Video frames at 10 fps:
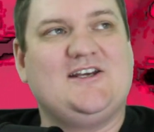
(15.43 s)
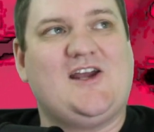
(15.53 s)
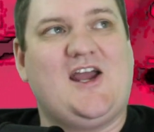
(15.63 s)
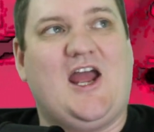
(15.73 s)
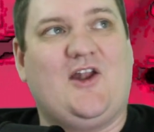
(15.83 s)

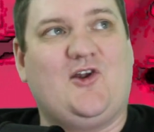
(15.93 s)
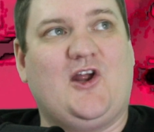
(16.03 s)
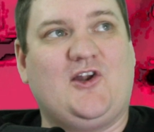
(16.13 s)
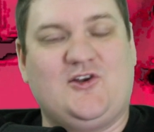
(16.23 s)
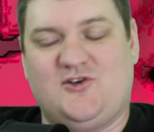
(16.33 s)
And
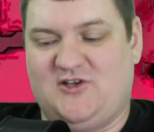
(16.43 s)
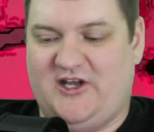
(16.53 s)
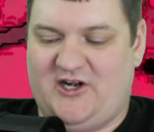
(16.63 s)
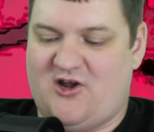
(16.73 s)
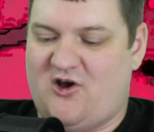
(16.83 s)
then you get
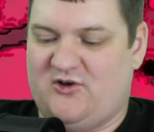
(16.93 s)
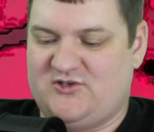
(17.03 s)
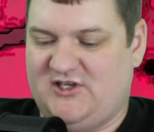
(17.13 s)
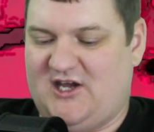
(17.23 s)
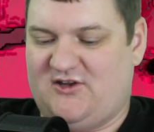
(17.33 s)
it all
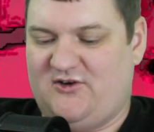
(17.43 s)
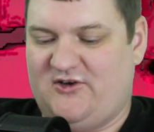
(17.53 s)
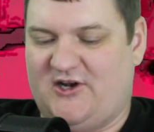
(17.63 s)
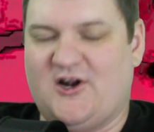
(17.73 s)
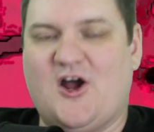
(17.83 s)
together,
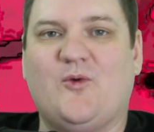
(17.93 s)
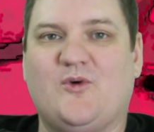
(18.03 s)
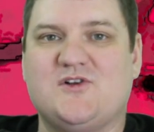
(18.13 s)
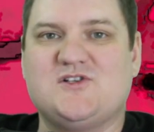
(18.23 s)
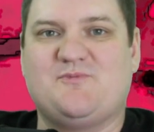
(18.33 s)
get it all in
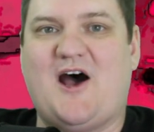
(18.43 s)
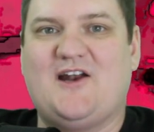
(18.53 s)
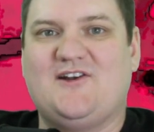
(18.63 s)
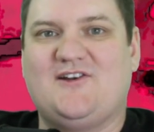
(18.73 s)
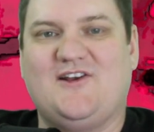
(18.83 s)
one
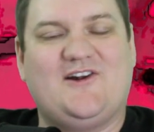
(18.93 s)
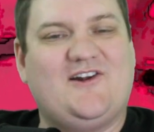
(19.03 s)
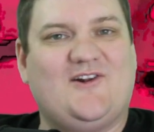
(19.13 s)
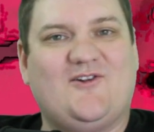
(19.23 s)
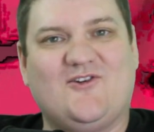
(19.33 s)
spot, get it in
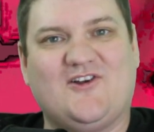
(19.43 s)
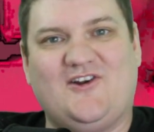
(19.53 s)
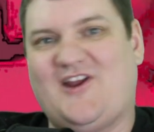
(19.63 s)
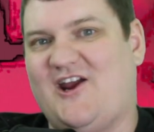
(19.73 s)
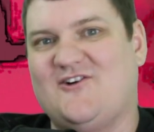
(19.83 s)
a little
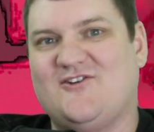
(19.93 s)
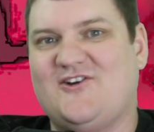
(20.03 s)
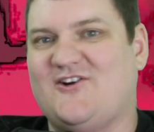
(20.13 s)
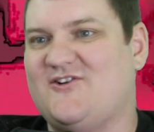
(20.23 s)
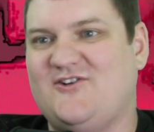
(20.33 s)
container, you
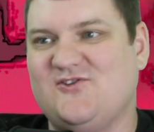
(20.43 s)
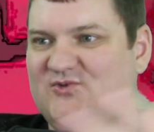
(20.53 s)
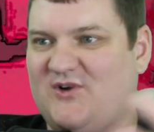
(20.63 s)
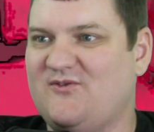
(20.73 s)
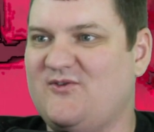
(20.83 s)
know, use
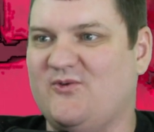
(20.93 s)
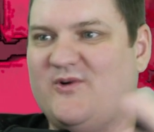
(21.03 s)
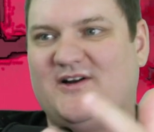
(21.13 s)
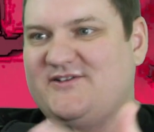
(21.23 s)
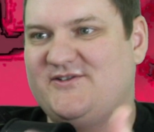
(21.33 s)
whatever you
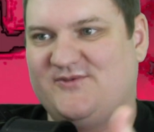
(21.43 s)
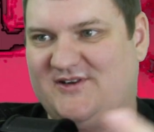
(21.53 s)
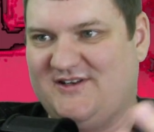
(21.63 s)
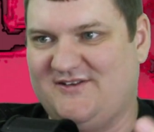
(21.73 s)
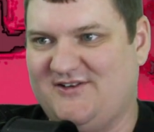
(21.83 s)
want. You want
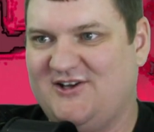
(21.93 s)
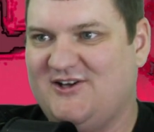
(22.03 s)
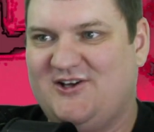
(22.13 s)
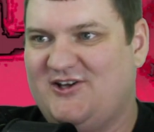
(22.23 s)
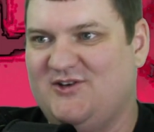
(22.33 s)
to
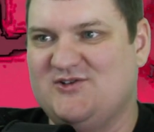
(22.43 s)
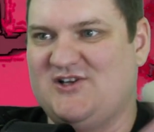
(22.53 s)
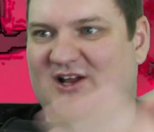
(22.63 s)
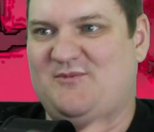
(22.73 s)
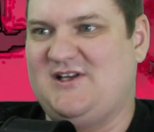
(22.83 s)
use an
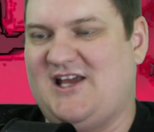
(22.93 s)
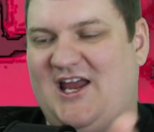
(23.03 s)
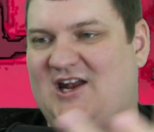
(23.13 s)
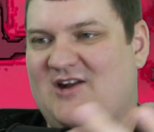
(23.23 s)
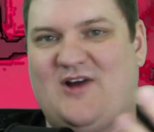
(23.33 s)
empty
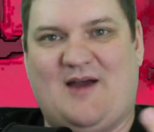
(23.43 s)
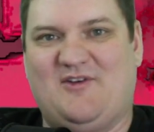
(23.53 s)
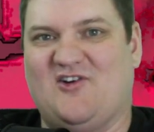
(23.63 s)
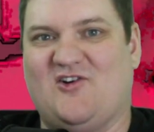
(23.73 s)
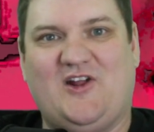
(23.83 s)
can of
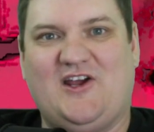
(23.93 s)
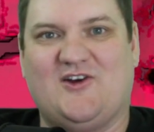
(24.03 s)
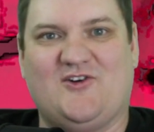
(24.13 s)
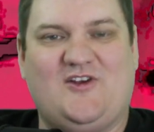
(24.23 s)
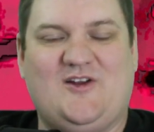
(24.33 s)
ravioli or
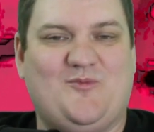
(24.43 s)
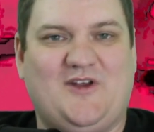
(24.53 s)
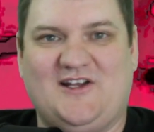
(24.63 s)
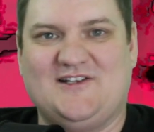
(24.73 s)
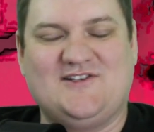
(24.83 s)
green
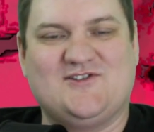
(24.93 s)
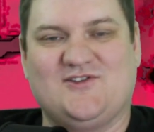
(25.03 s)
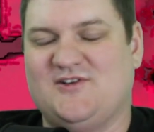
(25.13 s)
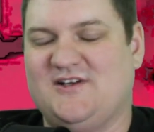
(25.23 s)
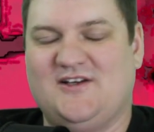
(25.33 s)
beans or
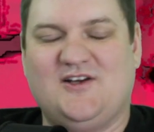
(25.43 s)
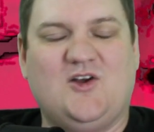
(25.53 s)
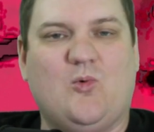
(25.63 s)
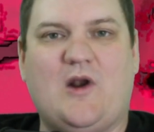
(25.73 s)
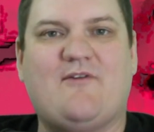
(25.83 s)

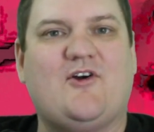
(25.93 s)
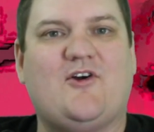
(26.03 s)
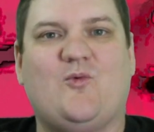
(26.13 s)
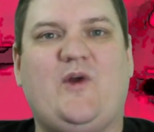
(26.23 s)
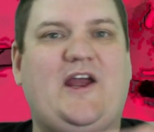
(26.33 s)
whatever
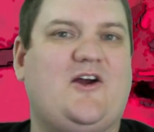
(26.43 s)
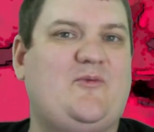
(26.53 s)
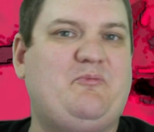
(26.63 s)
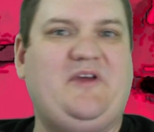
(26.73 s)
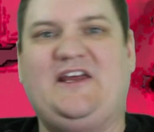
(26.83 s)
weird
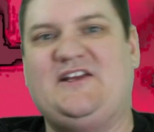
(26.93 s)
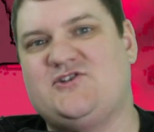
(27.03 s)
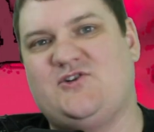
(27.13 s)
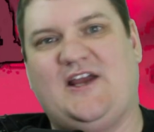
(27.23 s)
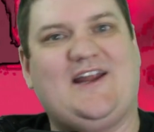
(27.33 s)
beans
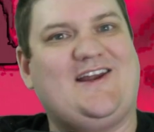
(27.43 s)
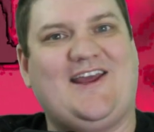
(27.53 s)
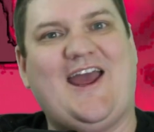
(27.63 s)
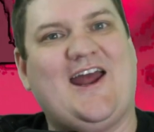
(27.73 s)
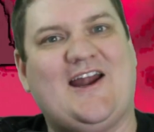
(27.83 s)
you get in a
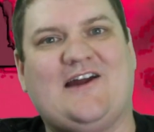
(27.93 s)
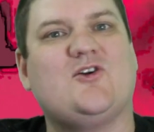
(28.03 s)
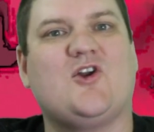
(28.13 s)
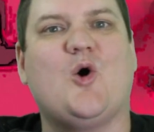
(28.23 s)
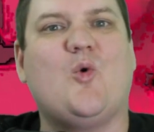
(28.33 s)
can. I don't
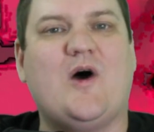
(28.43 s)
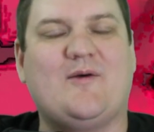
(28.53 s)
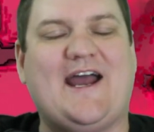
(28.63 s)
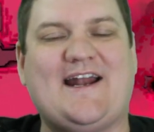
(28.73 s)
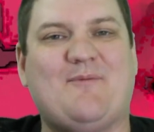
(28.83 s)
know what
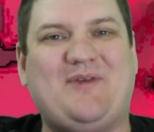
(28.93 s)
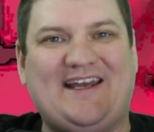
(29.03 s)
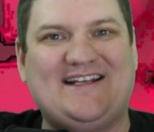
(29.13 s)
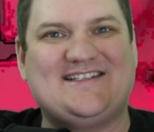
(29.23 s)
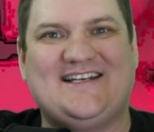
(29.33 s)
kind of
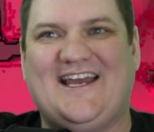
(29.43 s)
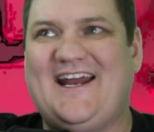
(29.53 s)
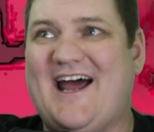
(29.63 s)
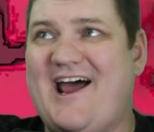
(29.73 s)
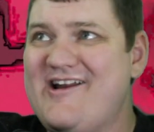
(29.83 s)
beans you get.
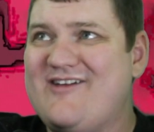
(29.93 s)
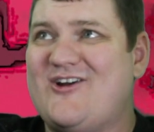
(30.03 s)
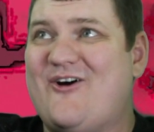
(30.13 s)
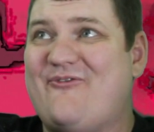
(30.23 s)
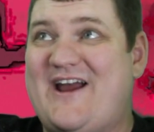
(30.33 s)
I don't even
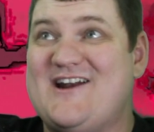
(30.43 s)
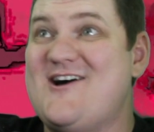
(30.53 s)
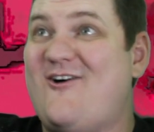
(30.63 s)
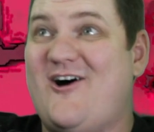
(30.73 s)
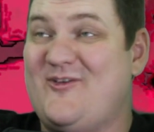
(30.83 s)
know if I know
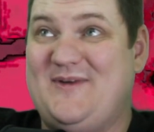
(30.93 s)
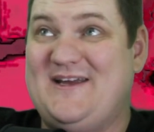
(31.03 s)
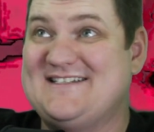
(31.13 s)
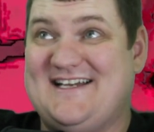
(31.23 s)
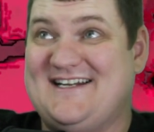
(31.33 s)
all the
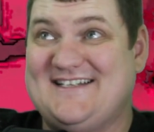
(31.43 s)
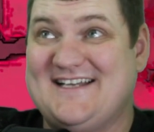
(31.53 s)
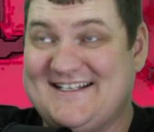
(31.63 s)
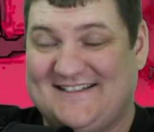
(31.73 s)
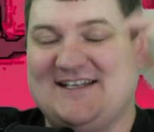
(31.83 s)
beans that
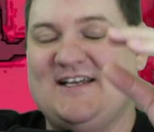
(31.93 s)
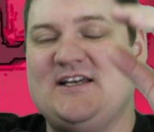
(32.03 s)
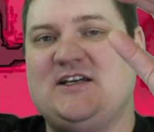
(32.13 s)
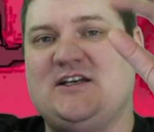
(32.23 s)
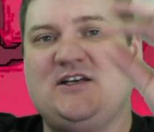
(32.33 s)
exist.
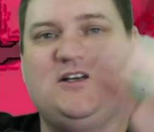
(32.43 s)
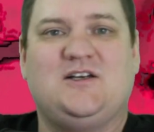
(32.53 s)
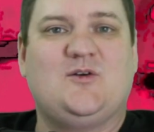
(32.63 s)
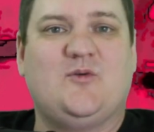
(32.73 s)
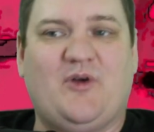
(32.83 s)

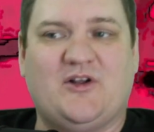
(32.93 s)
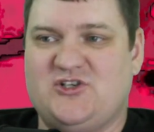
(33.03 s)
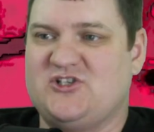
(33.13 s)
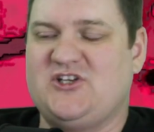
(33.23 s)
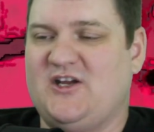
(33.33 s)
But you
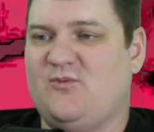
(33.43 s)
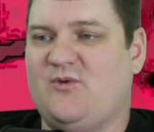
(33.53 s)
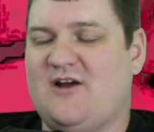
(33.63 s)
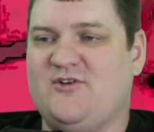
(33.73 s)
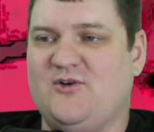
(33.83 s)
just get
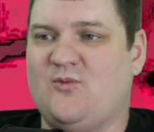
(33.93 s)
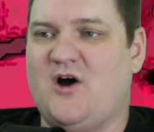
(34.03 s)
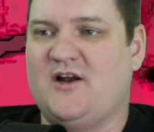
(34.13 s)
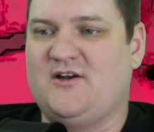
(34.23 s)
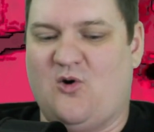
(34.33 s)
whatever you
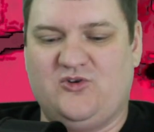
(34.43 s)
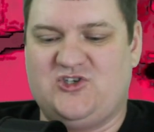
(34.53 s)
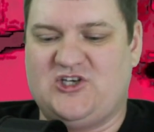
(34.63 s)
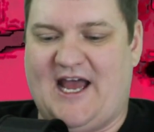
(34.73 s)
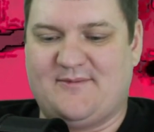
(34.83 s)
want. Old
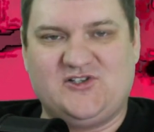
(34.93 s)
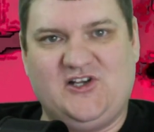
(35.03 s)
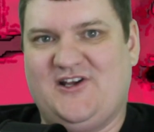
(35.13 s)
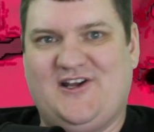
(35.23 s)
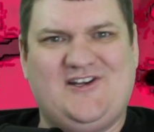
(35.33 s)

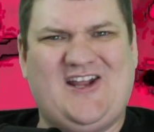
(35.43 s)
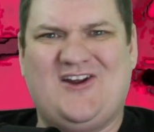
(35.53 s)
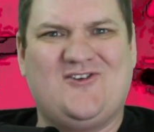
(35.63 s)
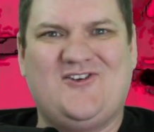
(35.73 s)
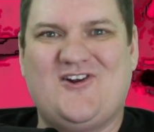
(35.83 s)
chapstick
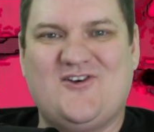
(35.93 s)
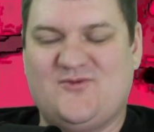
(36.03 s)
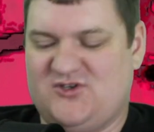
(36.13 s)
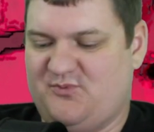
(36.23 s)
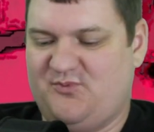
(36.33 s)
container, you know,
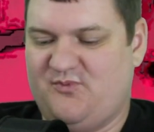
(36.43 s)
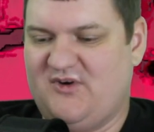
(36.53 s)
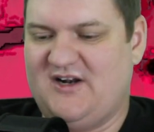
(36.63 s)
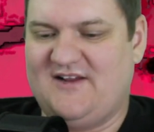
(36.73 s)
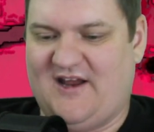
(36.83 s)
just put
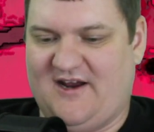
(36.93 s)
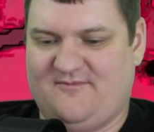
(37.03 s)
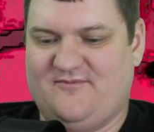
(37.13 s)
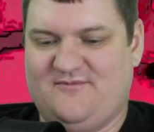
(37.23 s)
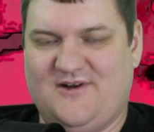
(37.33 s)
it in there.
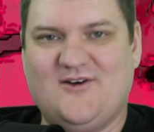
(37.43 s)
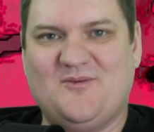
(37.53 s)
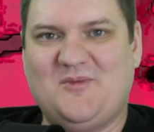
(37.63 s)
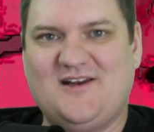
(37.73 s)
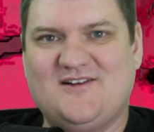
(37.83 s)
You know what I
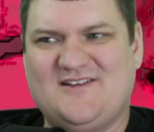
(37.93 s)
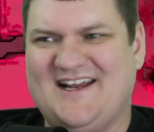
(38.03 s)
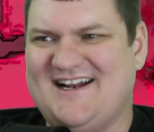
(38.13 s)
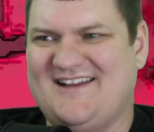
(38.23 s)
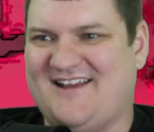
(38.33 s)
mean? Get it
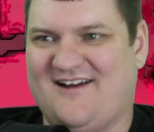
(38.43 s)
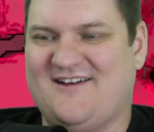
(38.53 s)
in there.